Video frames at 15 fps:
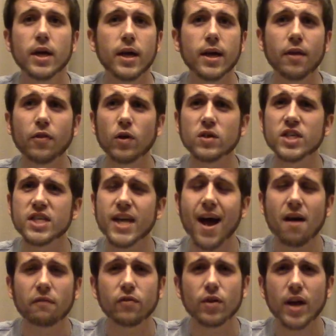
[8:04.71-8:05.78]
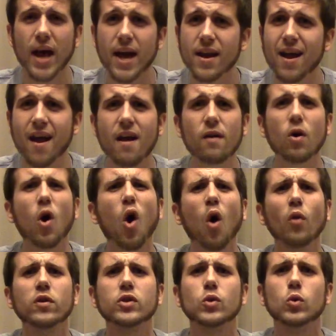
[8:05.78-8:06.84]
And I thought Stafford had
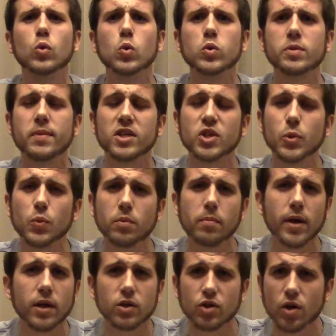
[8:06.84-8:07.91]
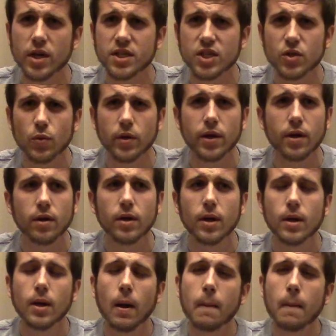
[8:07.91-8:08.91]
all the tools, especially with Megatron still there.